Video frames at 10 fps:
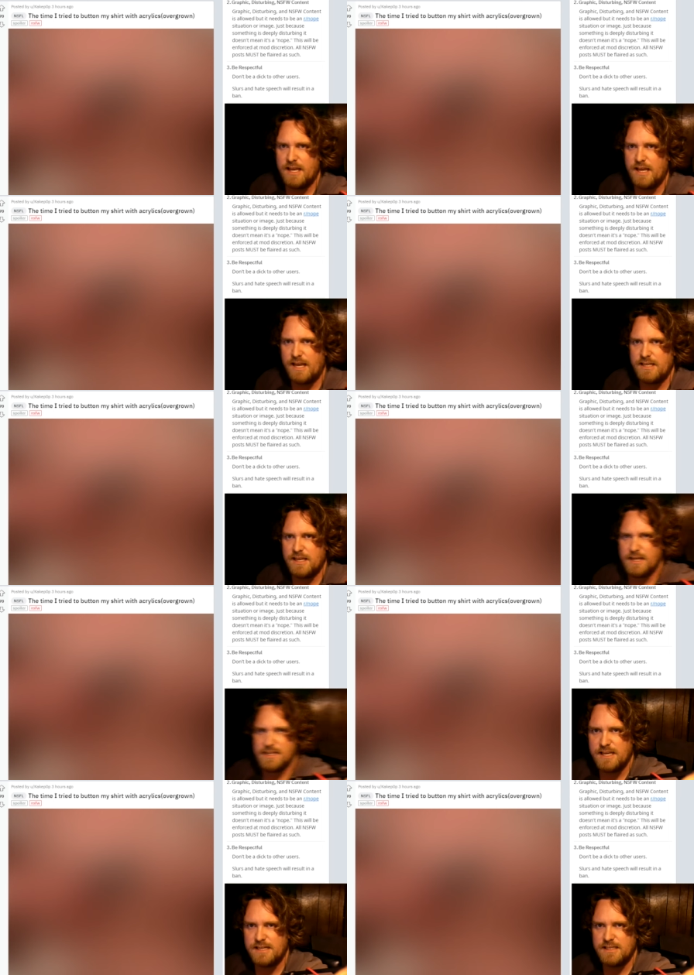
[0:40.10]
I, I, I
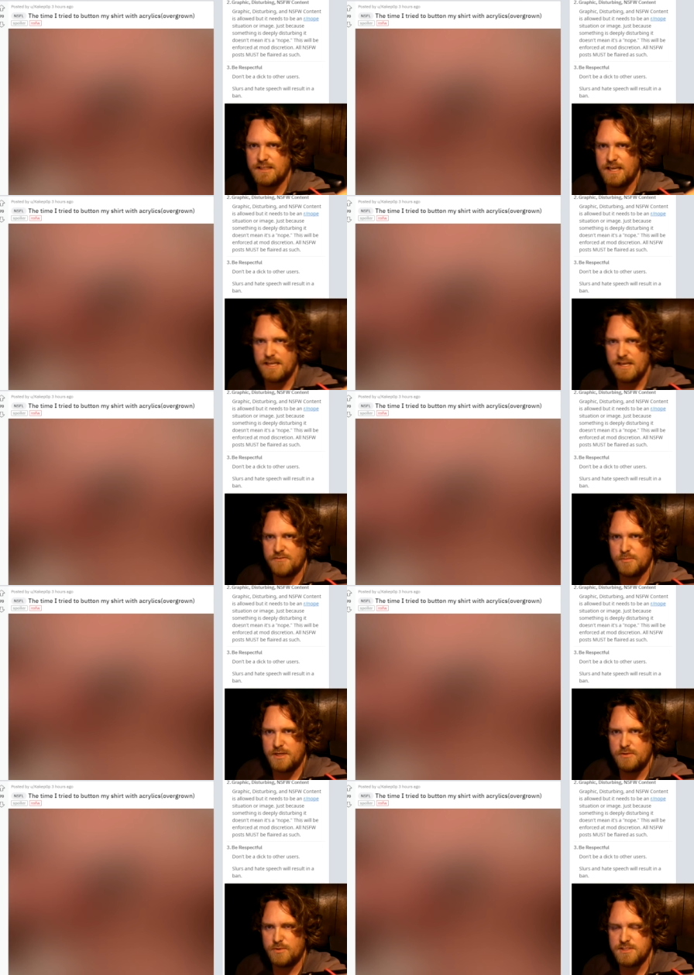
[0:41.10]
get it. Like
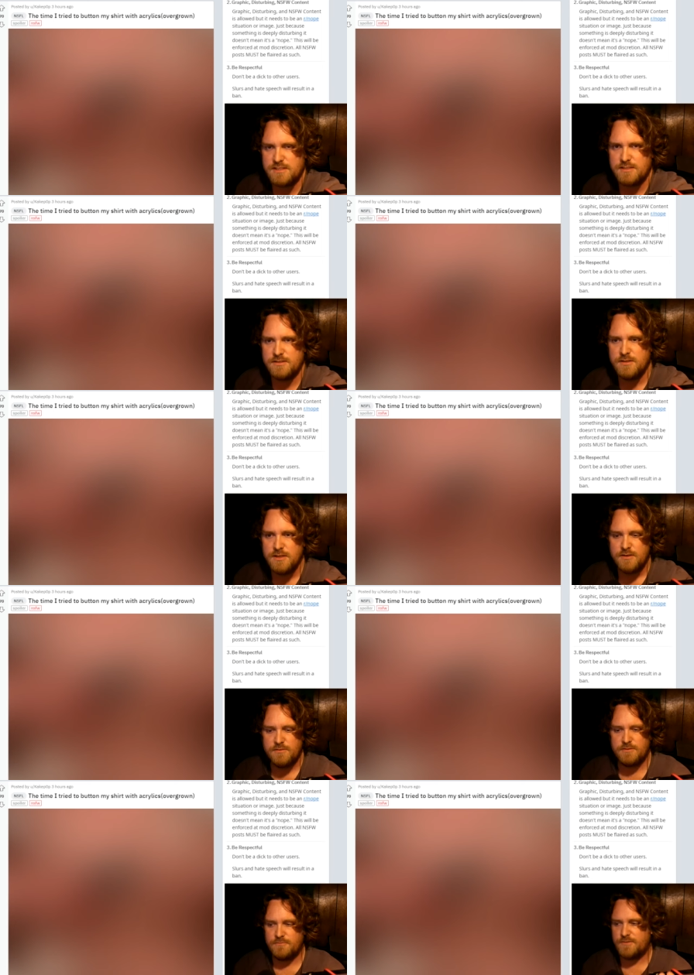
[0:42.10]
everybody wants to
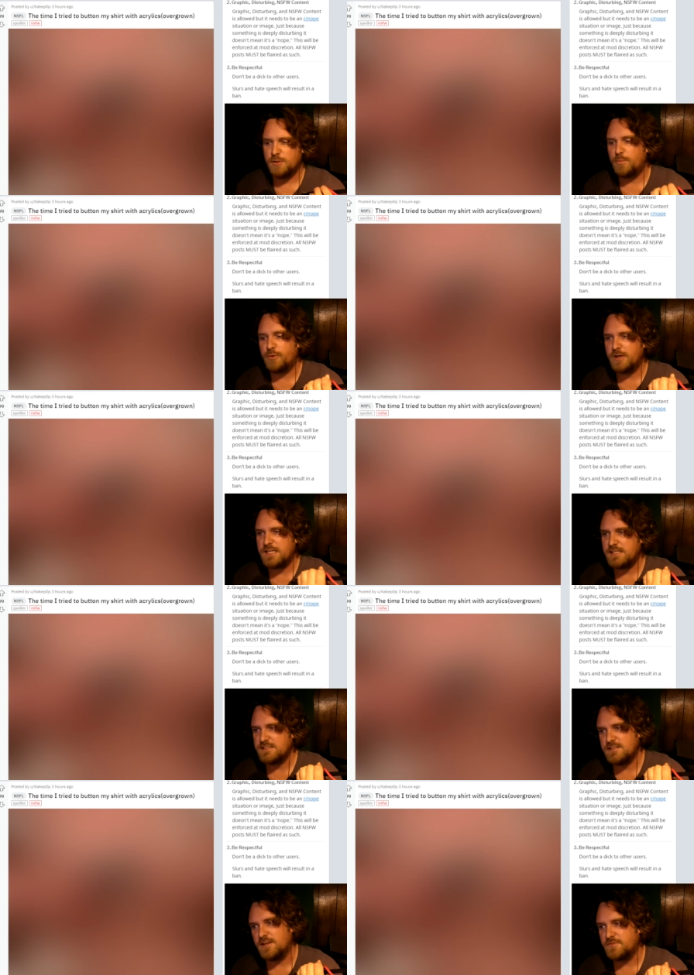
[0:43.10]
feel pretty and
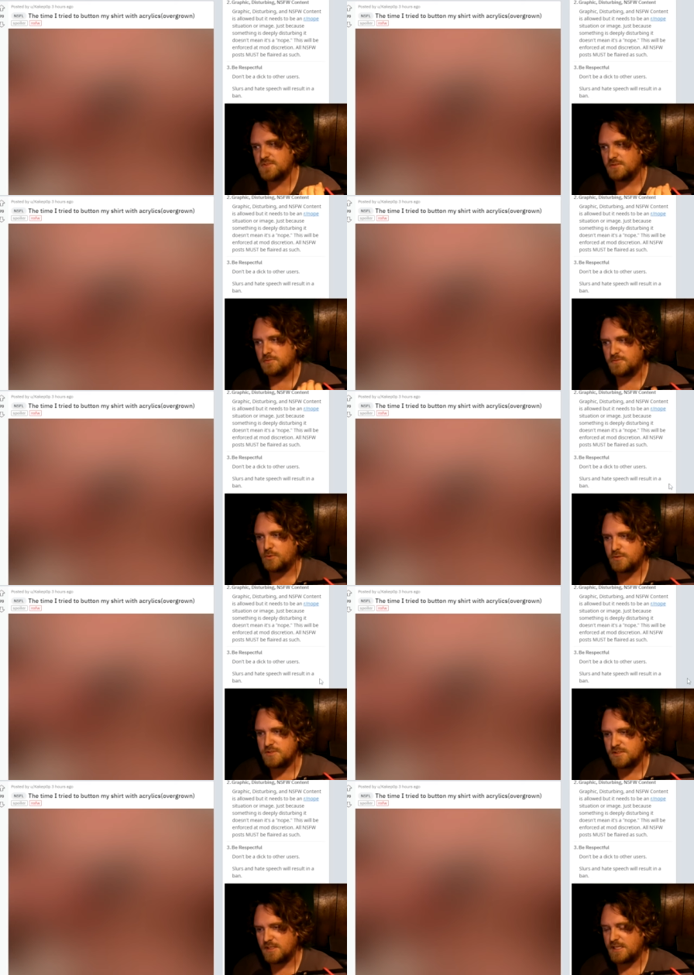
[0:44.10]
stuff. So of
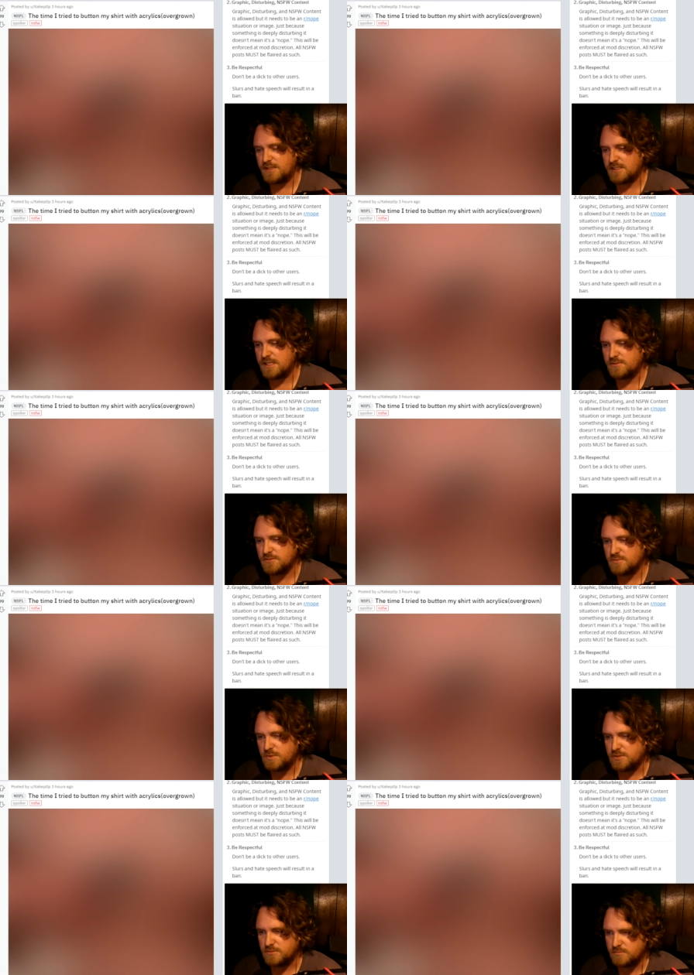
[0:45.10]
course, like the nails
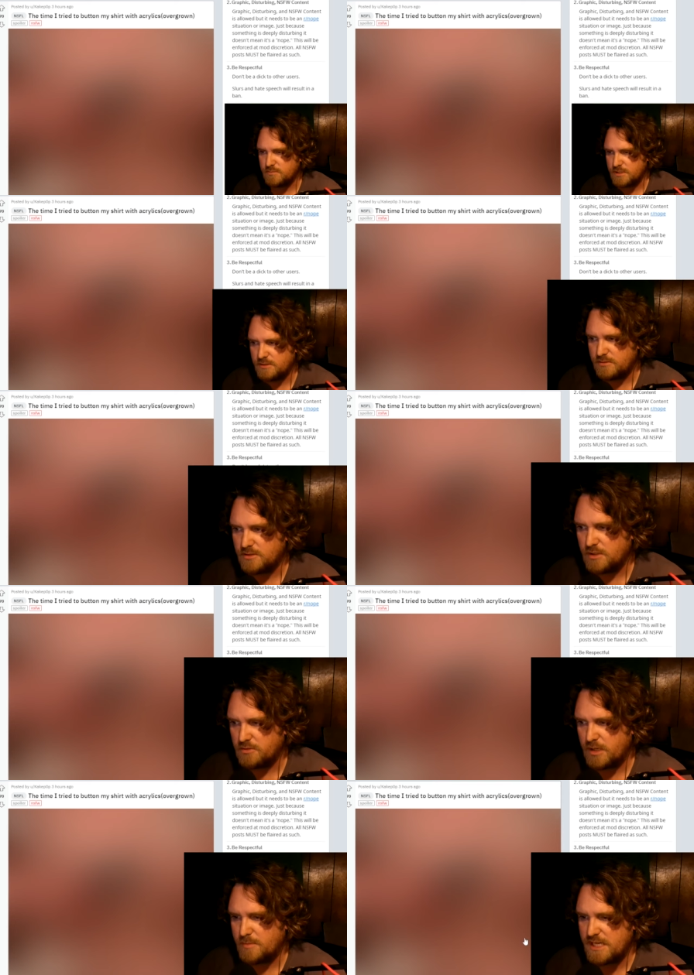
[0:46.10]
will, you know,
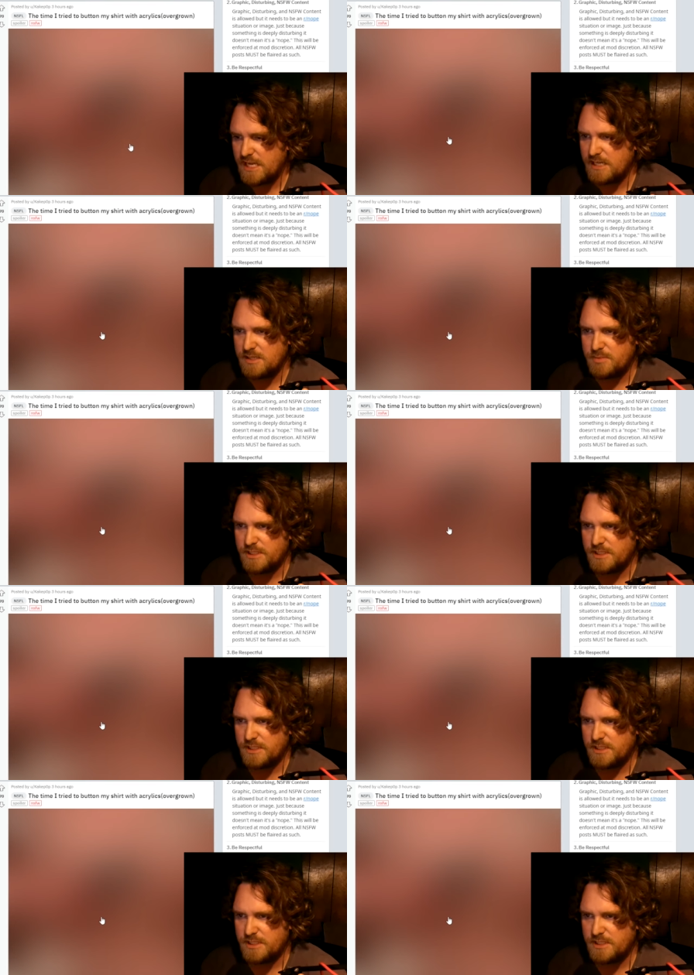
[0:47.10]
come in handy,